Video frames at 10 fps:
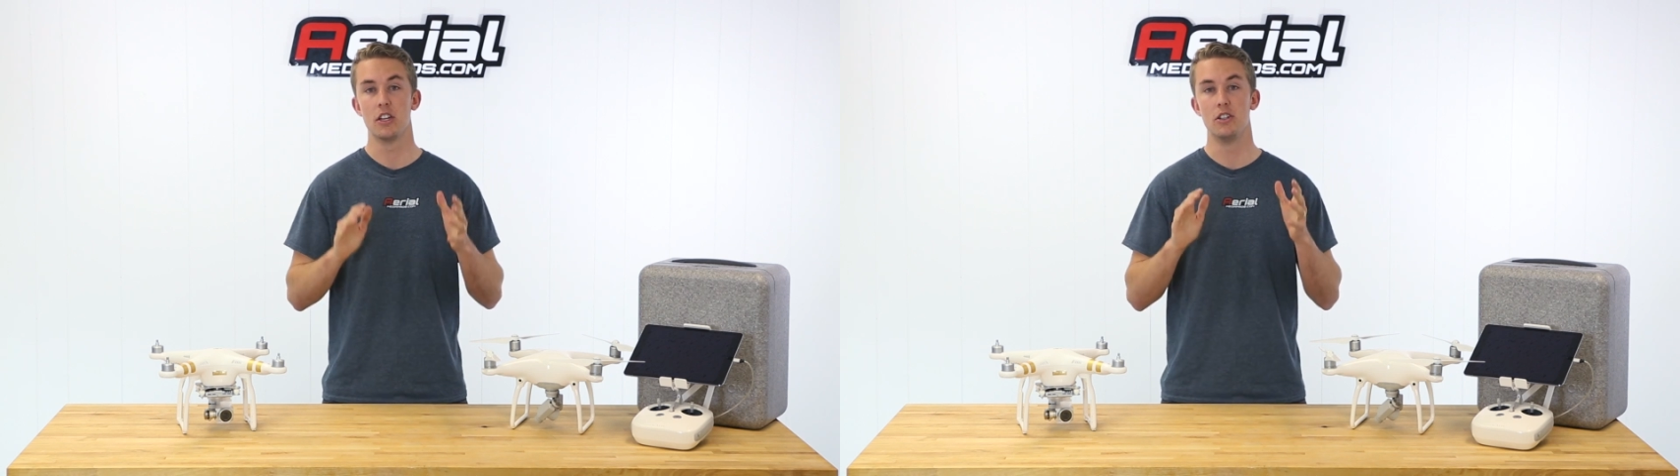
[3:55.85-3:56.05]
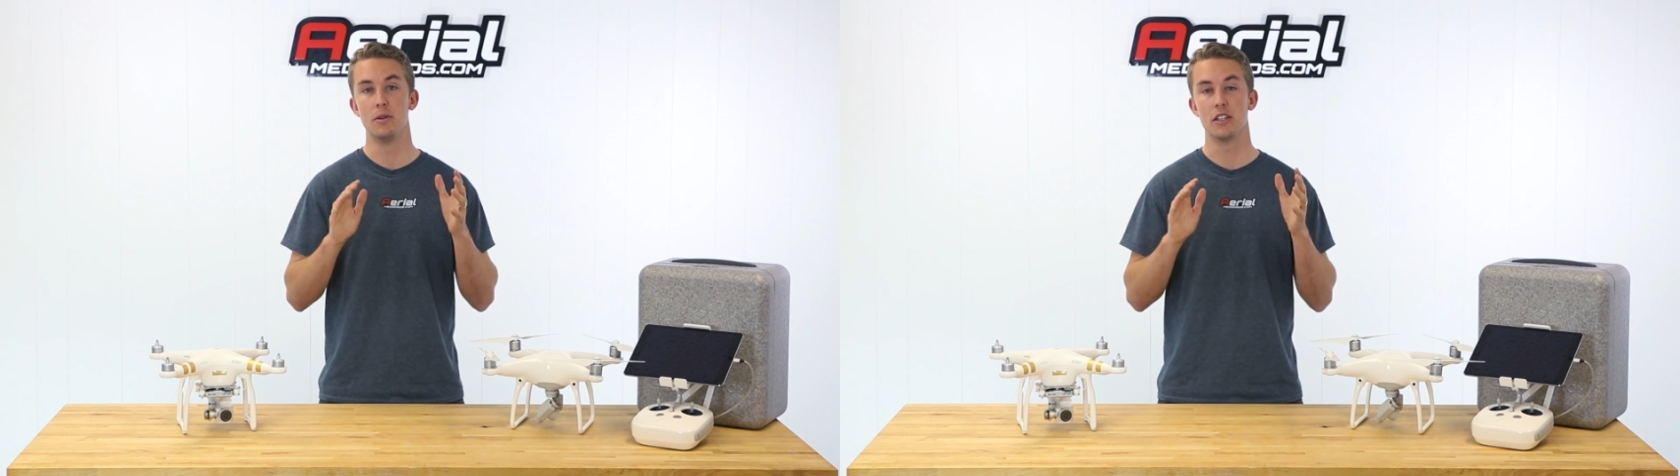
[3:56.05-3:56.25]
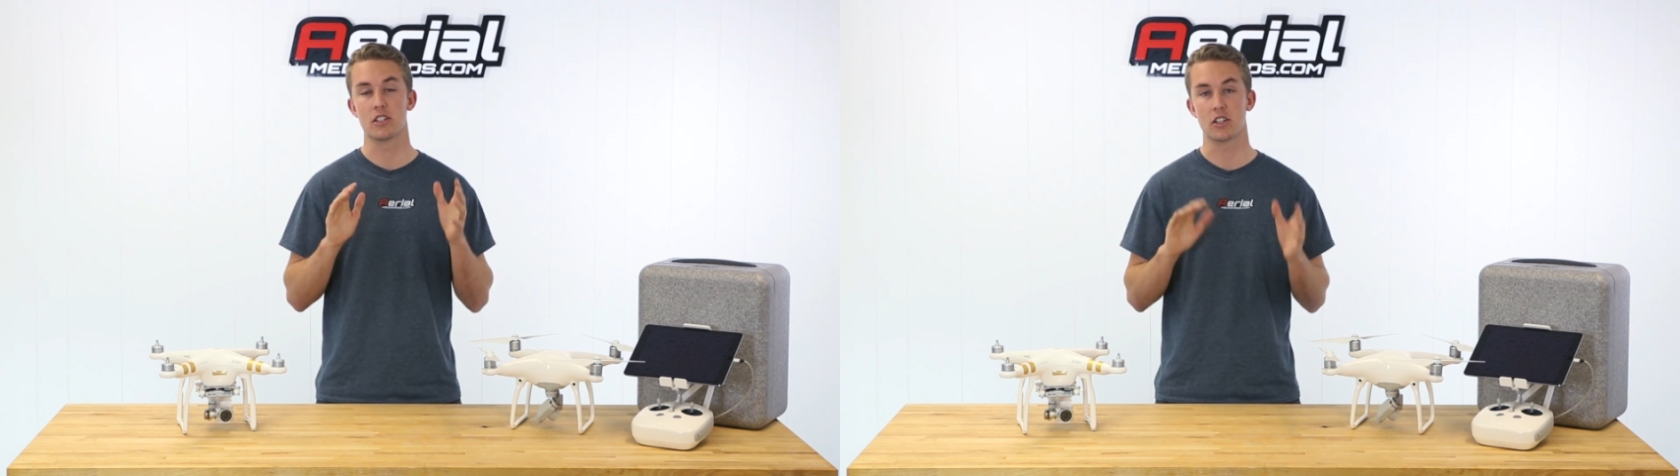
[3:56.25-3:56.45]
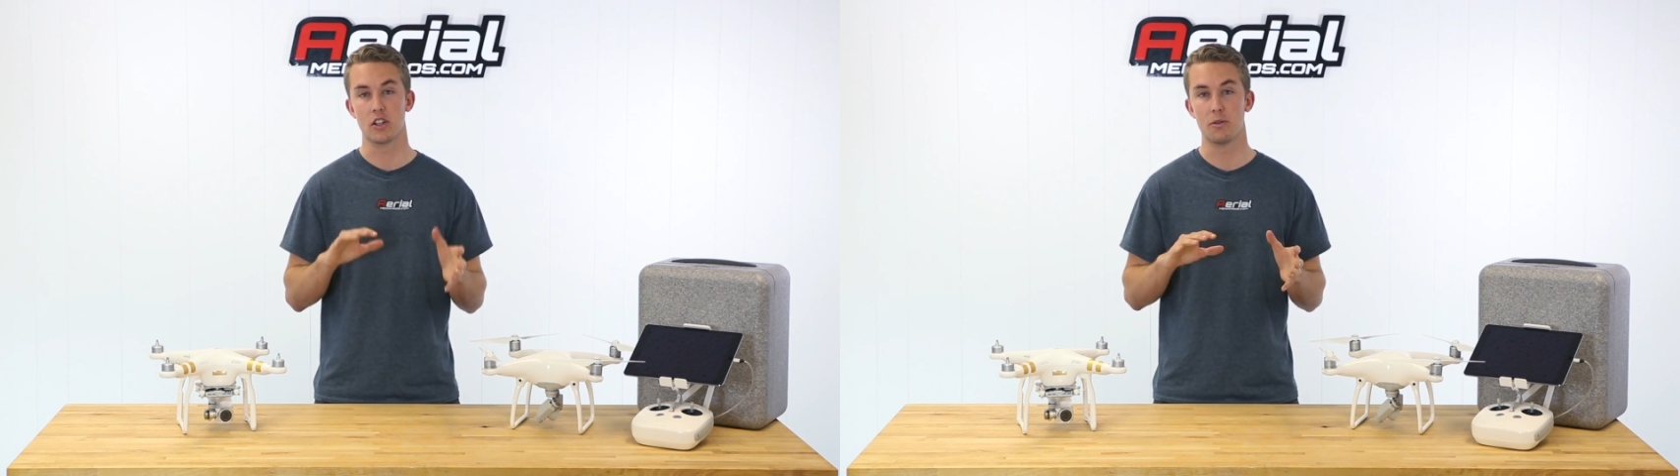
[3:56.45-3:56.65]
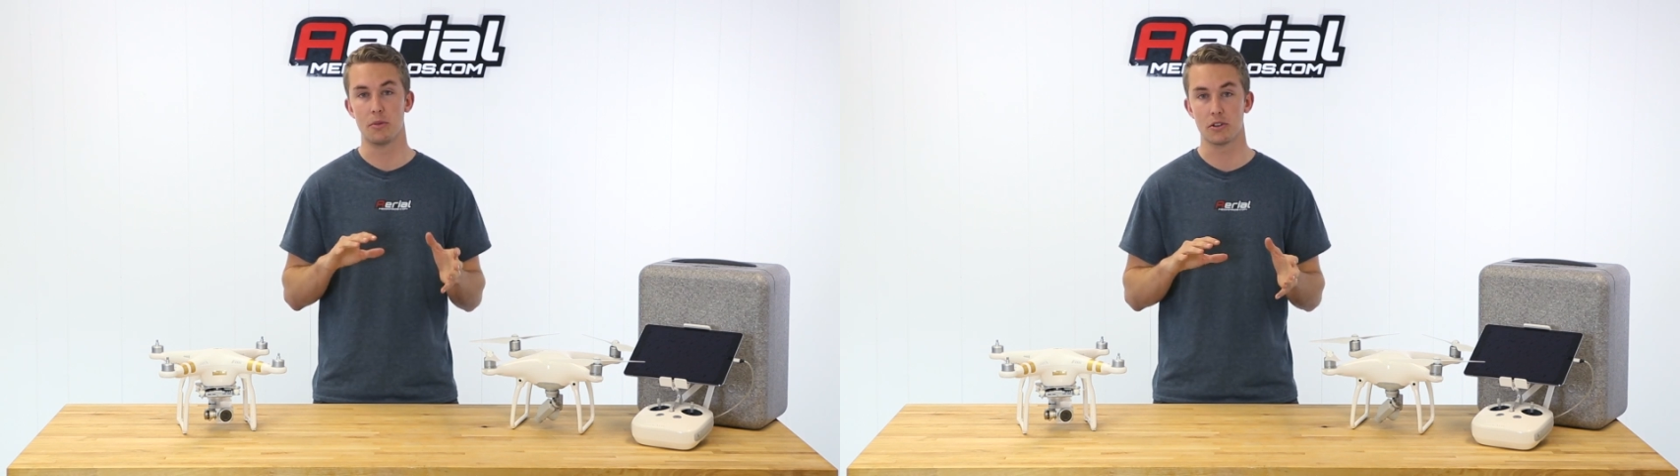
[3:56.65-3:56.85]
doing
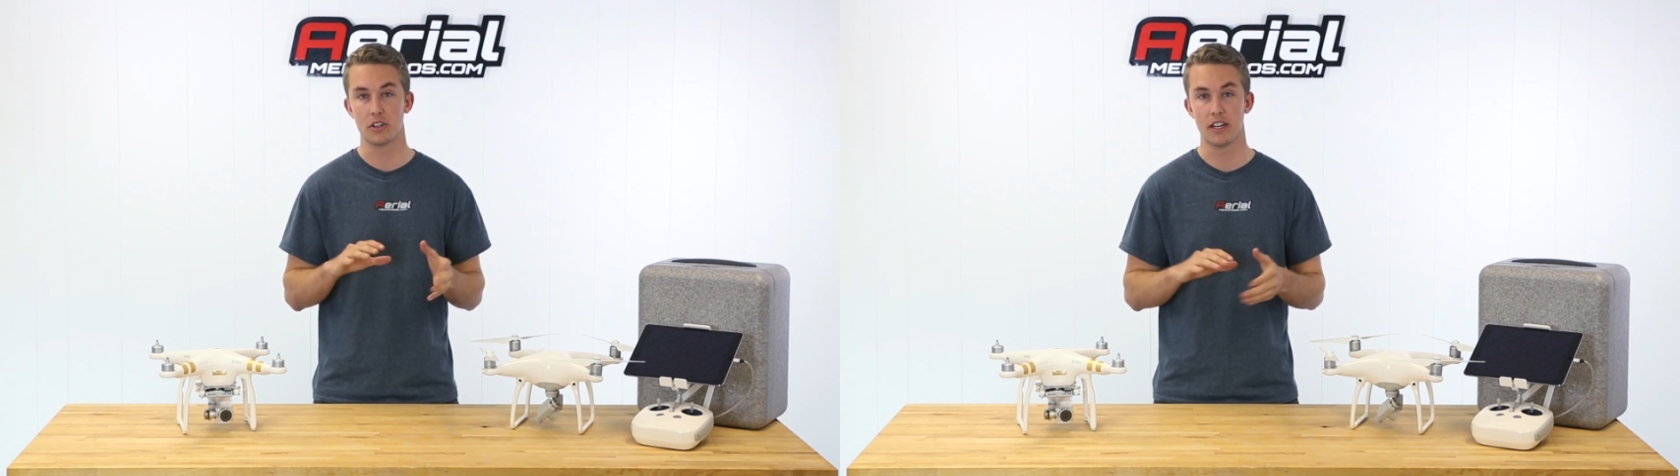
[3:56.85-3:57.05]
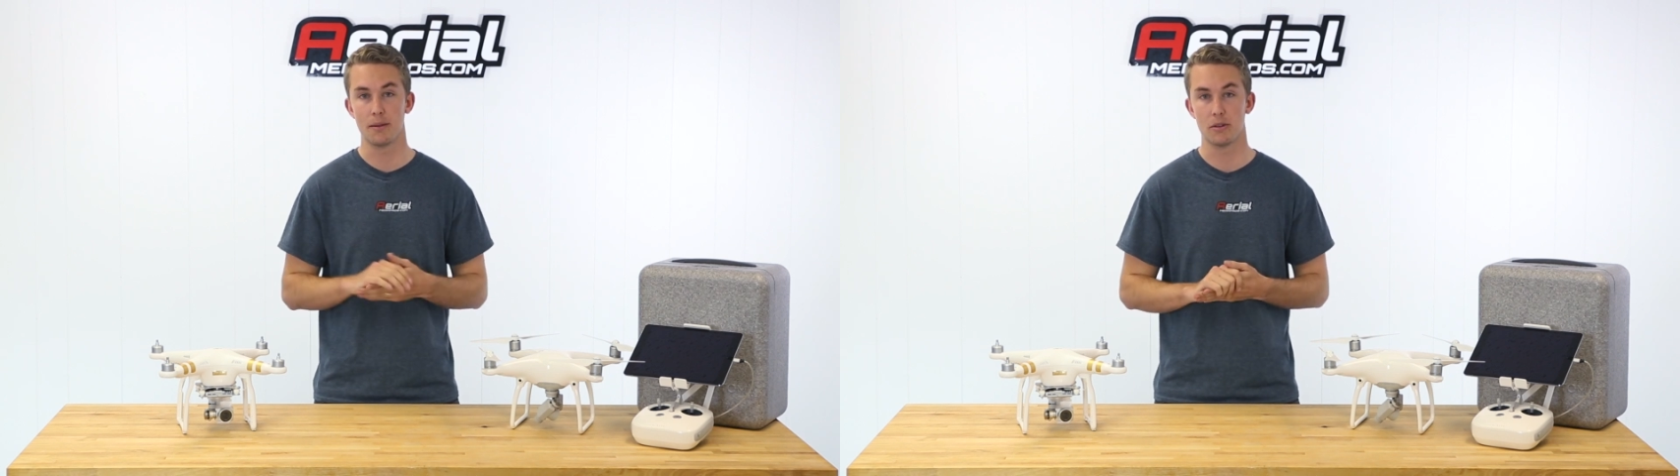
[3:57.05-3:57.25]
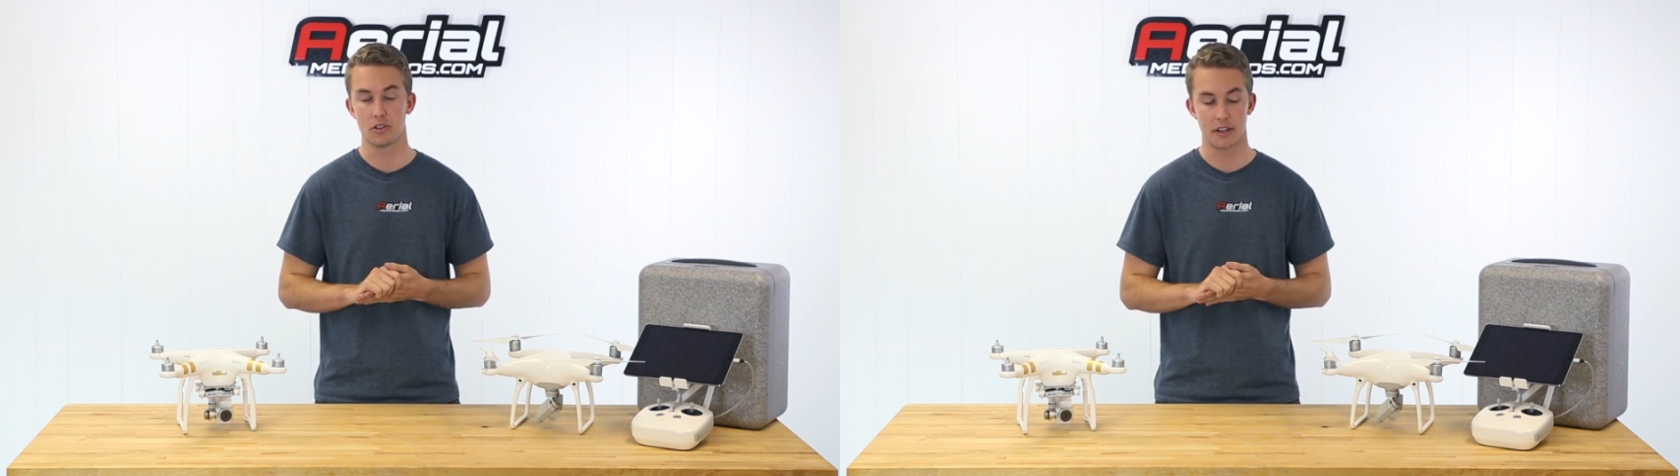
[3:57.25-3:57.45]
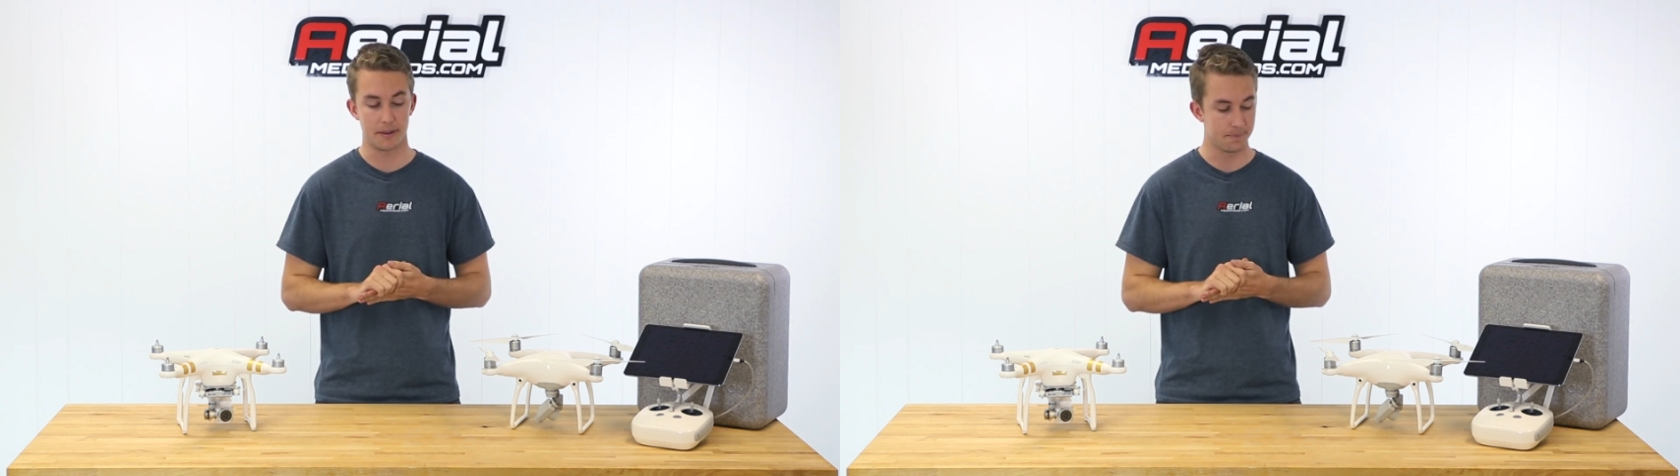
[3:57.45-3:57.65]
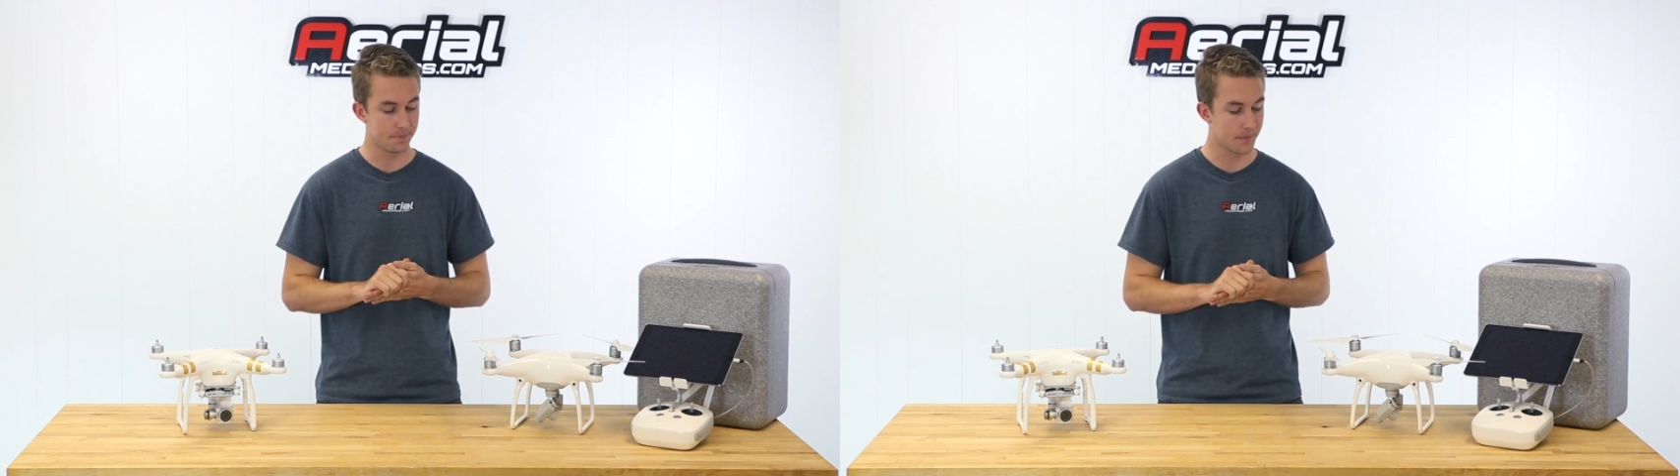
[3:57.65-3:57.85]
slow motion imagery.